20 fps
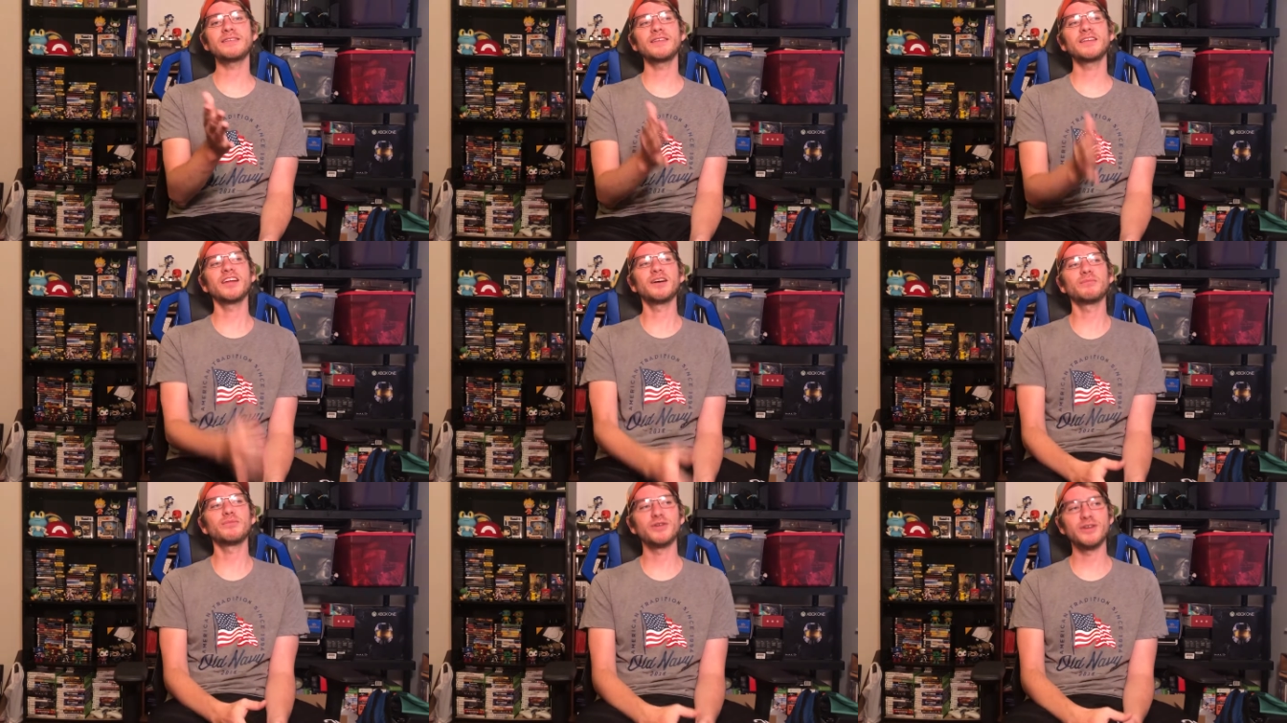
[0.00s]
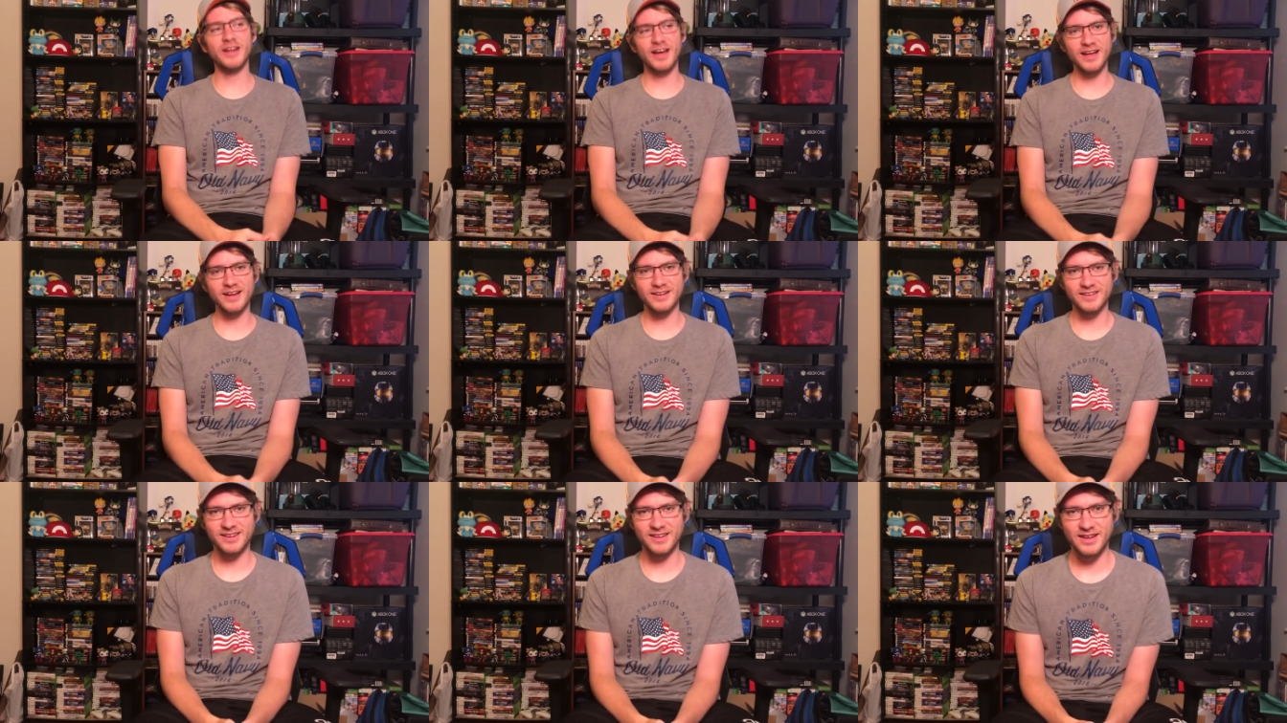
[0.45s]
the number
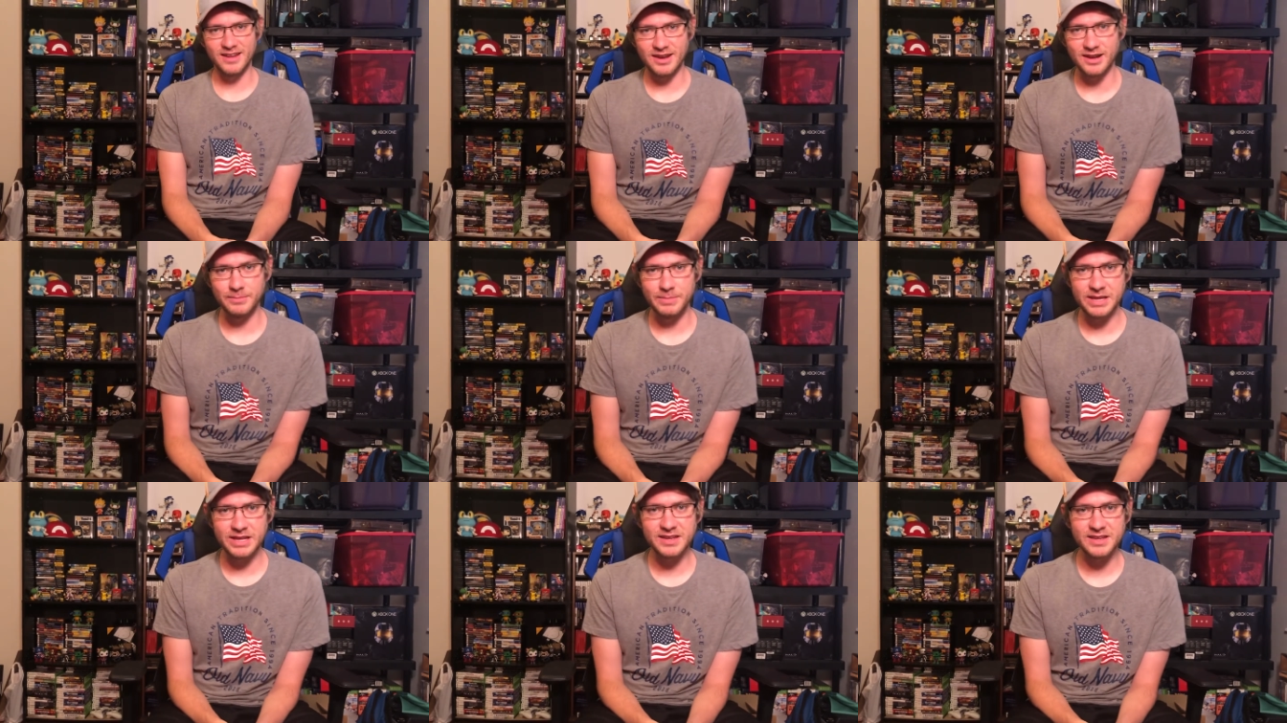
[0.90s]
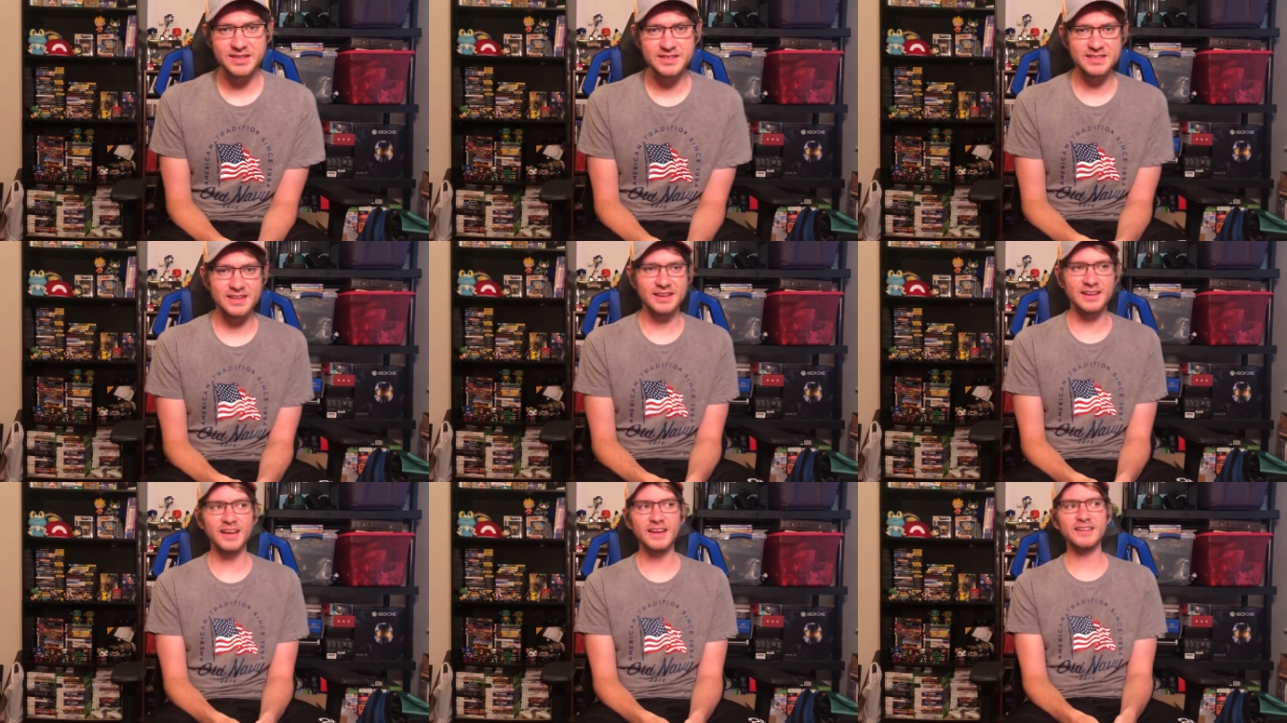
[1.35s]
nineteen
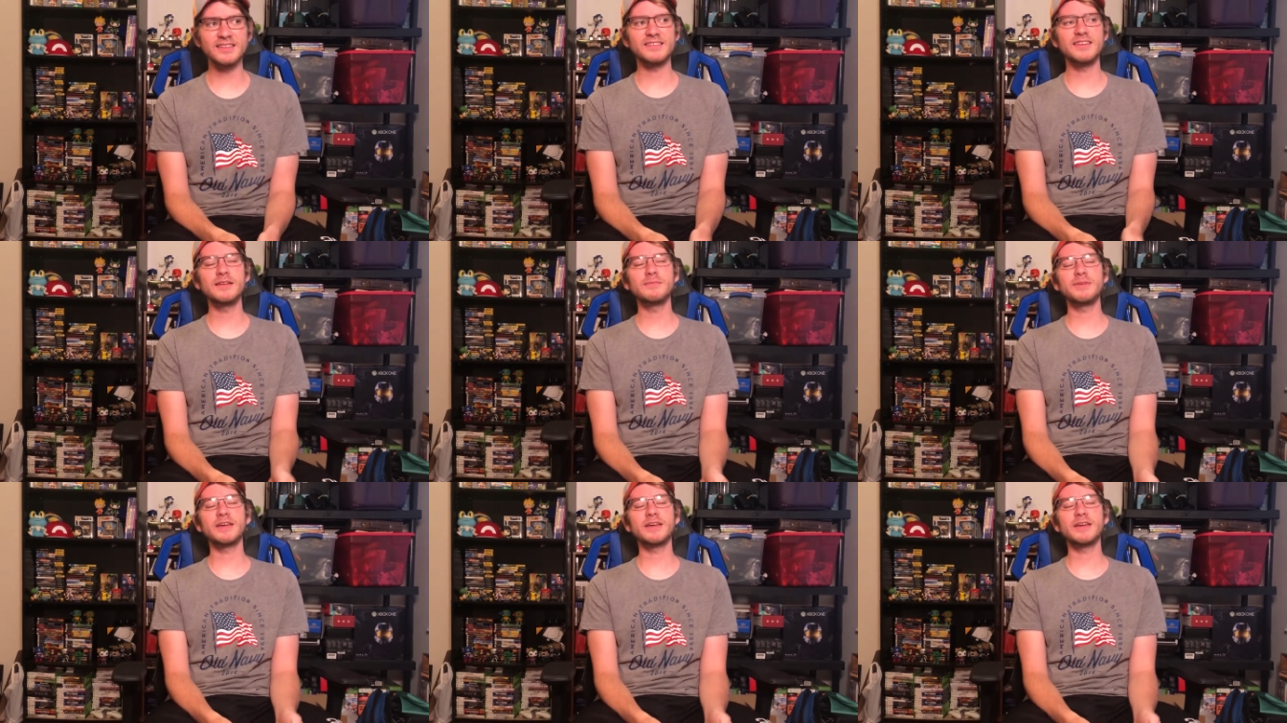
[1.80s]
because nineteen